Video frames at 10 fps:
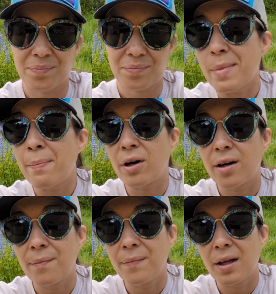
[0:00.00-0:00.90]

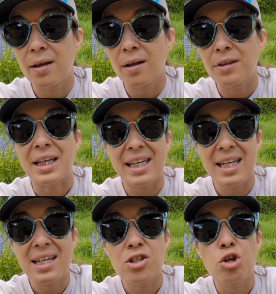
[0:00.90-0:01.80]
Remember, the
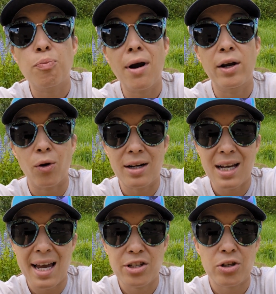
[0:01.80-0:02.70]
key is to
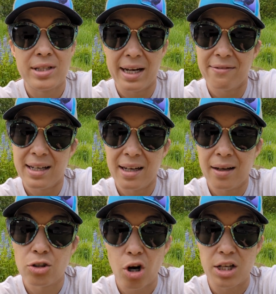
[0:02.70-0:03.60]
prioritize your safety
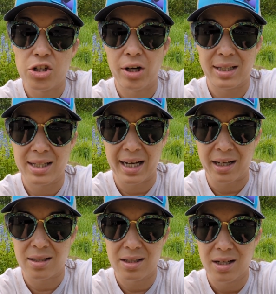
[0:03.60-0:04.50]
and trust your
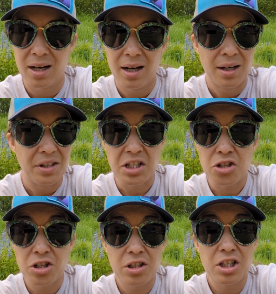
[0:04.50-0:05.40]
instincts. This
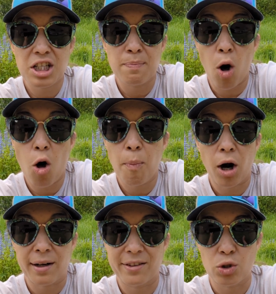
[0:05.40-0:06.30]
is just a small
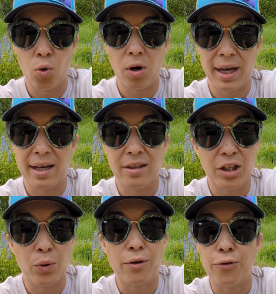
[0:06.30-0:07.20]
part of the toolkit
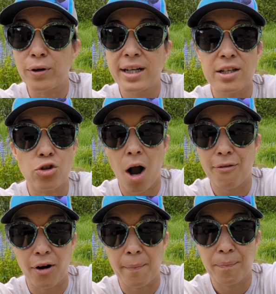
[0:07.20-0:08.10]
that you are free to
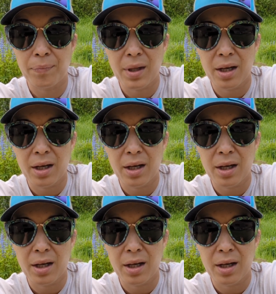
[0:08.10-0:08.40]
draw from.